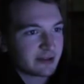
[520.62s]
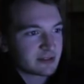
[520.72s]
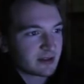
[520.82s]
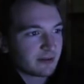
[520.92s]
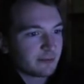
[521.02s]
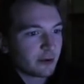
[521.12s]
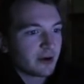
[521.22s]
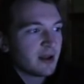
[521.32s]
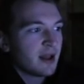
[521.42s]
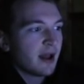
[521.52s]
what I was looking
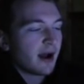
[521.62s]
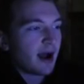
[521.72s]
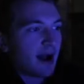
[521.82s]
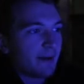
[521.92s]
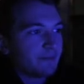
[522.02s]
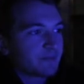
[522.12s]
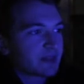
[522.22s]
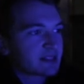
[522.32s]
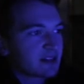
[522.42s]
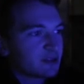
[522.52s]
for. Um,
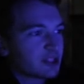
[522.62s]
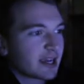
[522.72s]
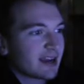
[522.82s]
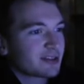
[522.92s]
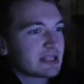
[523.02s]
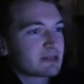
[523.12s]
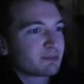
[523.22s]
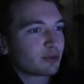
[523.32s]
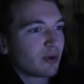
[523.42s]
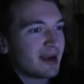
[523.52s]
let's go check out these
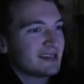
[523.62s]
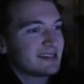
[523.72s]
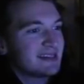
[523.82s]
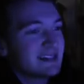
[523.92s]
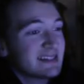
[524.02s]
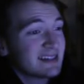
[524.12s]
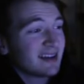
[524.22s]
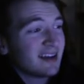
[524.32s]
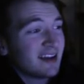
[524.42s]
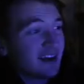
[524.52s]
prices
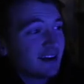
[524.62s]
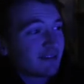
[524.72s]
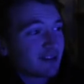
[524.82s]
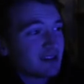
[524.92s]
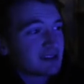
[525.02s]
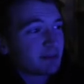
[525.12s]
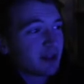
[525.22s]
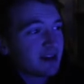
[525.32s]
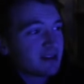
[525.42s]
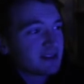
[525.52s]
for these
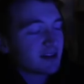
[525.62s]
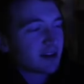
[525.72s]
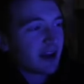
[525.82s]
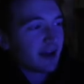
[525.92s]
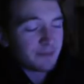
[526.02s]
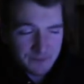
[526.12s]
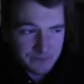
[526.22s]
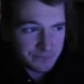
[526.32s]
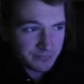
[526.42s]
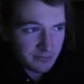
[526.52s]
players. Okay.
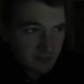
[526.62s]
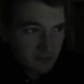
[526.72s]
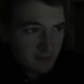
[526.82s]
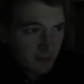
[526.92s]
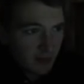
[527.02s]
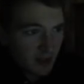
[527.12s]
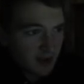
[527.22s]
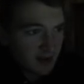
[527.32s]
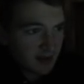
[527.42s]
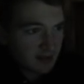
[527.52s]

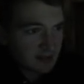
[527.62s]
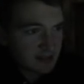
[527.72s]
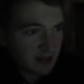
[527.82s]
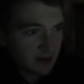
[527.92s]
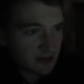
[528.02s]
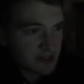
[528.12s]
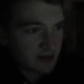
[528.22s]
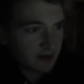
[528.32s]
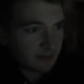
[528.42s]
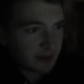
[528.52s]
Uh, let's go
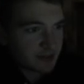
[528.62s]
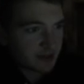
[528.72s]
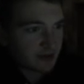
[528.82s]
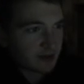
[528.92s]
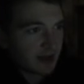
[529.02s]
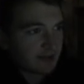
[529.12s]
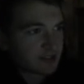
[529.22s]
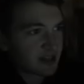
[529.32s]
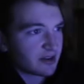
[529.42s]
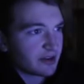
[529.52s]
starting pitcher live
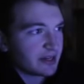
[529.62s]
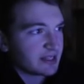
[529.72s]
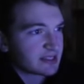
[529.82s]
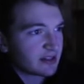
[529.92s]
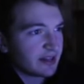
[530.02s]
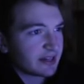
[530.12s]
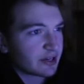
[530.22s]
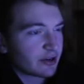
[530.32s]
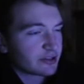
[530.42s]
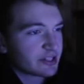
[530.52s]
series. Clayton
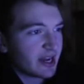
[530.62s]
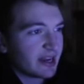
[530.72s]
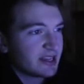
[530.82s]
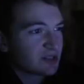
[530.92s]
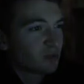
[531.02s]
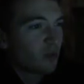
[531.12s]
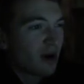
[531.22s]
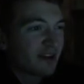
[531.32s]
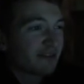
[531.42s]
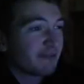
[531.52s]
Kershaw is
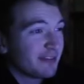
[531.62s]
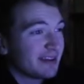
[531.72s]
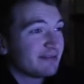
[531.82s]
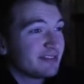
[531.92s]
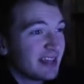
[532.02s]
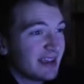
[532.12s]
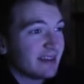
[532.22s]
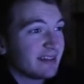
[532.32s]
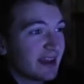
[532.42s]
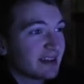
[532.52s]

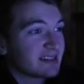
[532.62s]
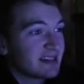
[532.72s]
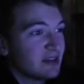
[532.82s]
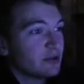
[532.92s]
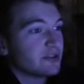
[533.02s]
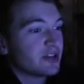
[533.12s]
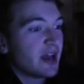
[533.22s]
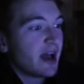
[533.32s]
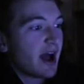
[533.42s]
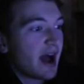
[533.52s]
115. That is huge.
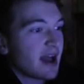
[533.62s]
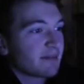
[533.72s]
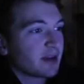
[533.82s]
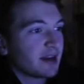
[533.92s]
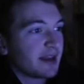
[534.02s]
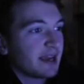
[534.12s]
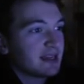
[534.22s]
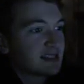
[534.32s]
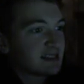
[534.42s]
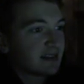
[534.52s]
I am going to
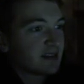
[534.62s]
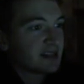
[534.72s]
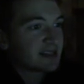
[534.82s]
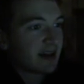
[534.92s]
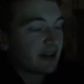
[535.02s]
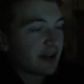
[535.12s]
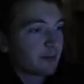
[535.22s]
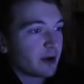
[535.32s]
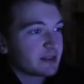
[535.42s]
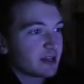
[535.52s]
instantly sell
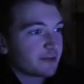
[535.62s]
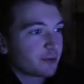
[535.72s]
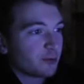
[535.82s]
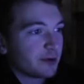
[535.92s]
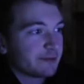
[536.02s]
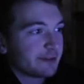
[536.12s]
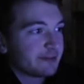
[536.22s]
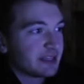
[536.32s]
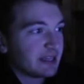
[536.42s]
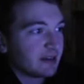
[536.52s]
him right there for
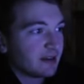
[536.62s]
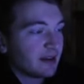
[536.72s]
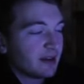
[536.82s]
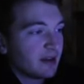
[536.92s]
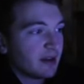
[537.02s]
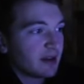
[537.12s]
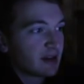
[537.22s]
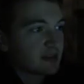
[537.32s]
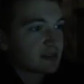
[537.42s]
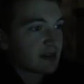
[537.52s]
115
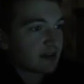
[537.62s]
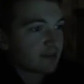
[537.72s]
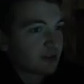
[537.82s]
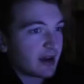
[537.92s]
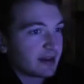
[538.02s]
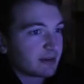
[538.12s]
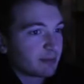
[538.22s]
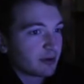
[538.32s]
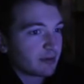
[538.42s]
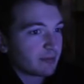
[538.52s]
instead of trying to
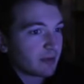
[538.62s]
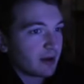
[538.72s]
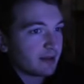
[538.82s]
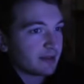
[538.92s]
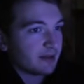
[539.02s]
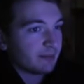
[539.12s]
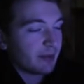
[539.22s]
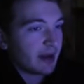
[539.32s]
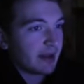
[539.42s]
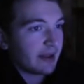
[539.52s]
put him on the
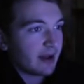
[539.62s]
buy